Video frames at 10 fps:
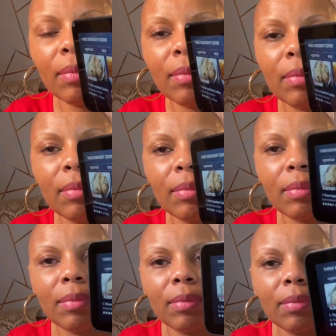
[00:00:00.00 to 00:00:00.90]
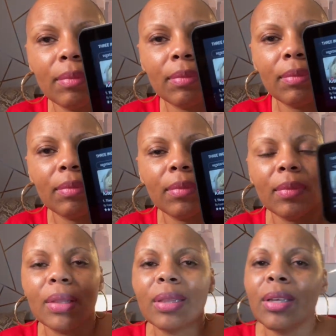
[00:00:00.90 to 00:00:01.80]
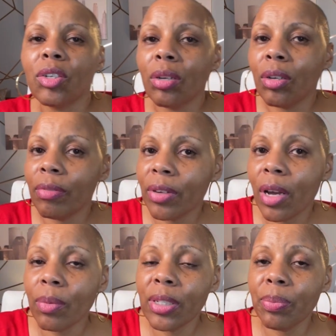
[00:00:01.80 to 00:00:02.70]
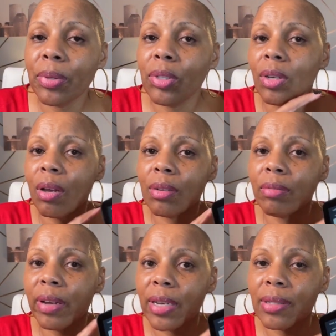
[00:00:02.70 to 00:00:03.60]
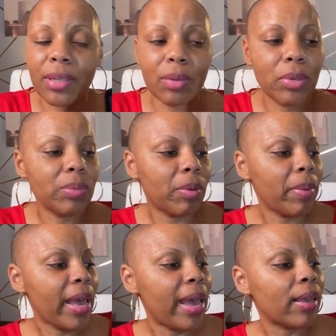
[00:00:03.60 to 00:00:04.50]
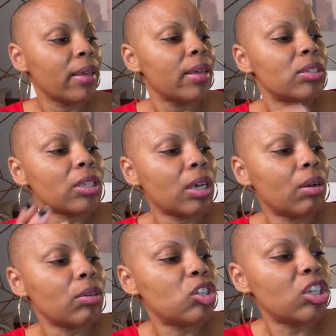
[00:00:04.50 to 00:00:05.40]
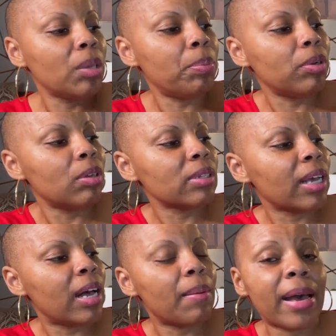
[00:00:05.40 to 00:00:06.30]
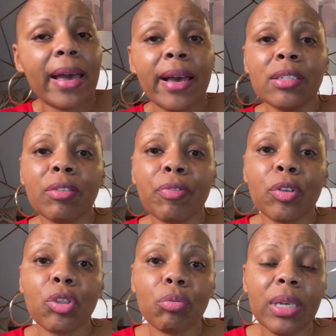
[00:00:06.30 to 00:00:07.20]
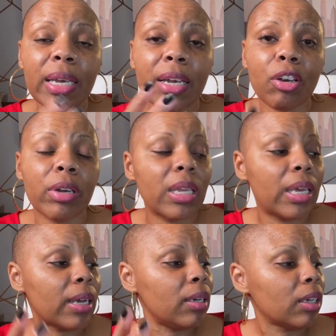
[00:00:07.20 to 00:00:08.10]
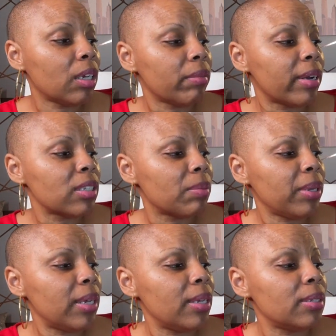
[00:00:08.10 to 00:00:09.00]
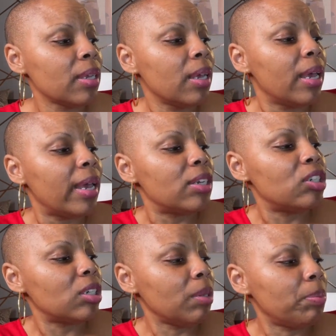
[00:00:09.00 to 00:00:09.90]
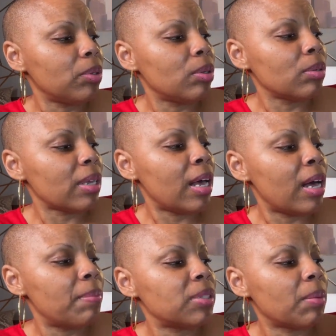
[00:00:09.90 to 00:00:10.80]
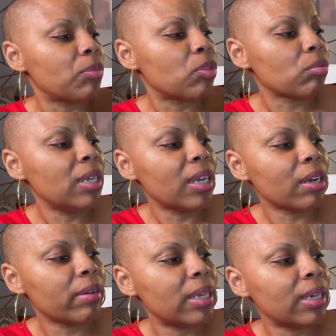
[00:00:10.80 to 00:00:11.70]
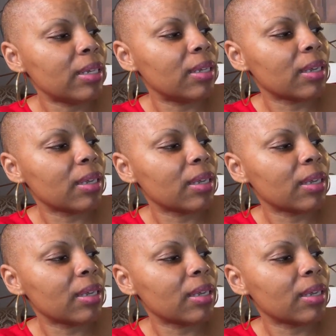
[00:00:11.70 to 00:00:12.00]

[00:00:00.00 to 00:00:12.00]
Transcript: recipes. Did y'all know if y'all whisper to y'all device, it'll whisper back? So she pulled up, I asked her for three ingredient cookie recipes, and she pulled up some three ingredient